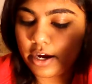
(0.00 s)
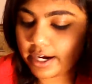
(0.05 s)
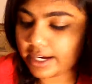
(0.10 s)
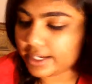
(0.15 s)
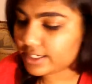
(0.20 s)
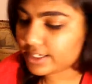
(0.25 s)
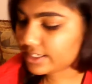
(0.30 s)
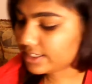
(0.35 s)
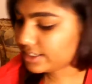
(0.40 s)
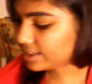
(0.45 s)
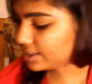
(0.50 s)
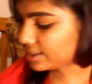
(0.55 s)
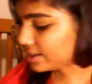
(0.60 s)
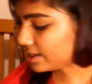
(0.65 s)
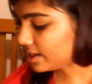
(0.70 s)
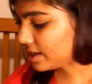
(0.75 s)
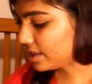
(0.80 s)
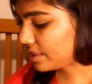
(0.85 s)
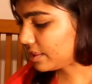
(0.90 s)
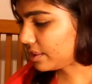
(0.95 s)
Alright,
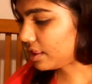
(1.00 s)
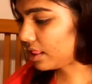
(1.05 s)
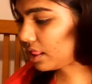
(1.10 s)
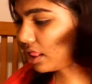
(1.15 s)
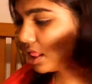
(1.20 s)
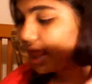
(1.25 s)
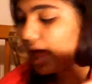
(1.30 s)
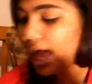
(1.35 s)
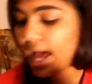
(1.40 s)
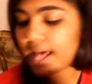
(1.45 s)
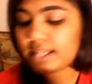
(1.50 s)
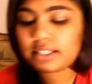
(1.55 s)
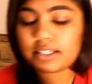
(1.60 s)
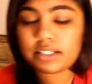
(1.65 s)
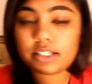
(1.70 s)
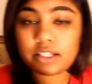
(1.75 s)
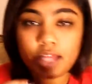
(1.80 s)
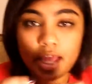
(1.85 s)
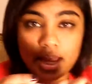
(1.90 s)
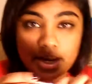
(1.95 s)
the
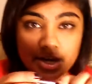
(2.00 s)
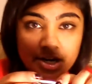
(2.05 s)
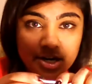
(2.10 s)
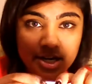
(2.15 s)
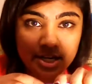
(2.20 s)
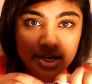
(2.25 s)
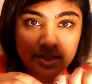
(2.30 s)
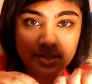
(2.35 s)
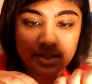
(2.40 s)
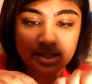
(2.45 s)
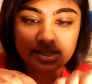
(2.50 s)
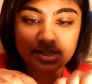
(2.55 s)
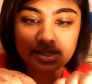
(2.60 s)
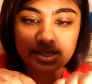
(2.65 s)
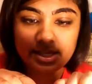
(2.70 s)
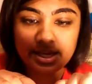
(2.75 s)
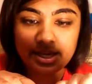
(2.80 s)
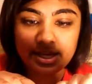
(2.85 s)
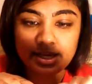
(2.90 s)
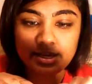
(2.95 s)
last liner in this
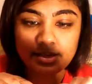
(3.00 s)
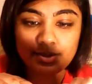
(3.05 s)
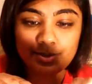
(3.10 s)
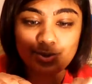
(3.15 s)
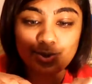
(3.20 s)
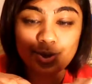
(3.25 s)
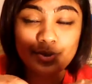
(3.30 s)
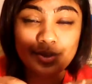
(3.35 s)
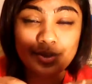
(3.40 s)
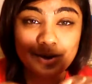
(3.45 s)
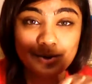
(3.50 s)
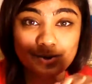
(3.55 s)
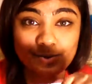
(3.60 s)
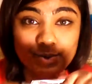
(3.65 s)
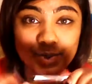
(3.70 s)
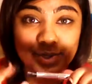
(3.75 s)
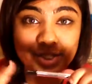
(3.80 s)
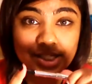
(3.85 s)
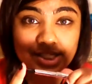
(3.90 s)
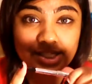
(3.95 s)
kit, and the one that I was
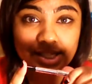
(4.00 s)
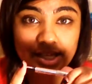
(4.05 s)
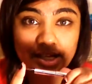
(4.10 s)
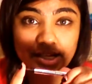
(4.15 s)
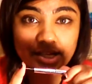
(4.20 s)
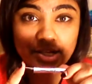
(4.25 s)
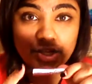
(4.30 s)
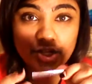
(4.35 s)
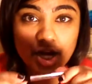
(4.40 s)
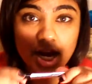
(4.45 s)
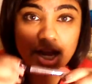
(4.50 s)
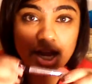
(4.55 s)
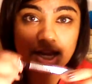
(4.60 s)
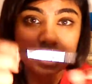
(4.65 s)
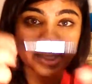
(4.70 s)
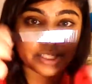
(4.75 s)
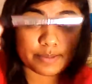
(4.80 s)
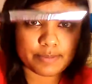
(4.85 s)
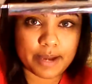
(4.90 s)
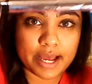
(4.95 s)
most excited to try,
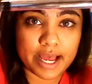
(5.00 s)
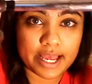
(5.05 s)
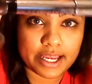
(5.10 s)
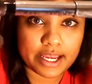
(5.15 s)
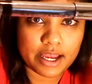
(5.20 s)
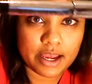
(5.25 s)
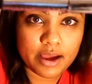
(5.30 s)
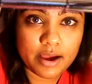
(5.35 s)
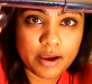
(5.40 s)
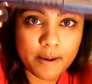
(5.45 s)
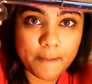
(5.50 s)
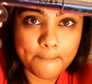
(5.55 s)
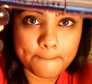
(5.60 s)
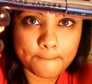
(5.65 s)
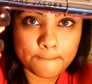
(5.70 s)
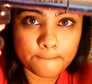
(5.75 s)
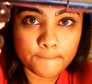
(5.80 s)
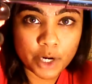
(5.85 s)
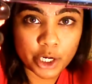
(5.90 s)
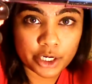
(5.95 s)
is by
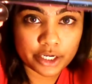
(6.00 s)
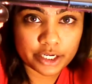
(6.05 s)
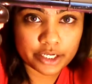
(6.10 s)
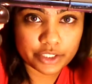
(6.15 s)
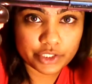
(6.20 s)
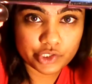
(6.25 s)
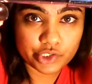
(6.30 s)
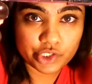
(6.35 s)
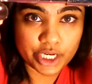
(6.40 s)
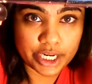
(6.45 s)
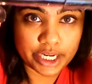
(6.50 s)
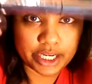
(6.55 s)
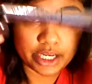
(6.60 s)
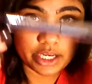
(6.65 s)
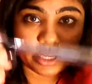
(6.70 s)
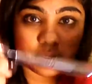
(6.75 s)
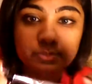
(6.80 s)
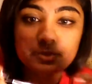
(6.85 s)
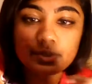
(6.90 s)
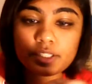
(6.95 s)
Marc
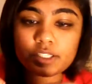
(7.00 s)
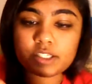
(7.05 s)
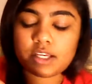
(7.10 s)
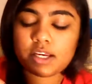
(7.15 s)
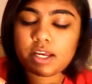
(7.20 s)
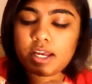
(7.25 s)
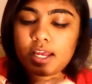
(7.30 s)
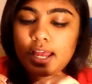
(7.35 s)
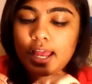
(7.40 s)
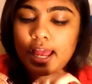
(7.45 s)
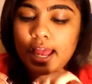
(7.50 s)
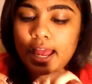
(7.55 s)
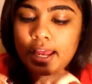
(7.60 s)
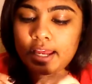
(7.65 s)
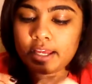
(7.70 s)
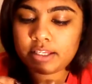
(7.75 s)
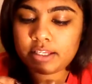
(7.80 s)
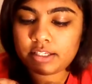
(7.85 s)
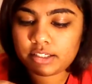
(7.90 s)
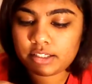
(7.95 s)
Jacobs.
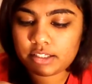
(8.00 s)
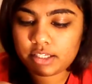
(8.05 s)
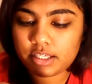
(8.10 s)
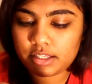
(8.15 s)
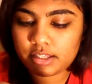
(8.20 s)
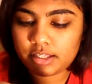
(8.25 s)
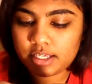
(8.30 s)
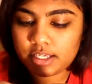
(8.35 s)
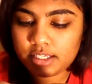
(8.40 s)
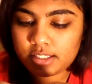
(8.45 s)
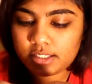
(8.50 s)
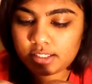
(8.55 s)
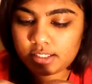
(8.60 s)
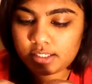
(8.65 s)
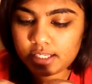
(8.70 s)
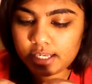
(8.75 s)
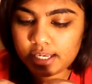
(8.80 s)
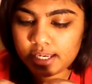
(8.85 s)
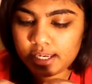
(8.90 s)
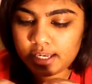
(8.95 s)
And
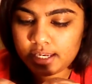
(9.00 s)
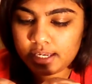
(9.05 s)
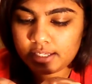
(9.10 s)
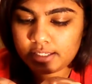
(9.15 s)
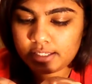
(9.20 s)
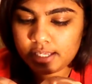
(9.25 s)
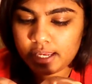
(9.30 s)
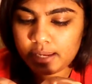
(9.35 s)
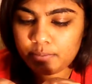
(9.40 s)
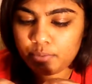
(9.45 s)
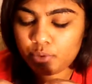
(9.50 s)
this is a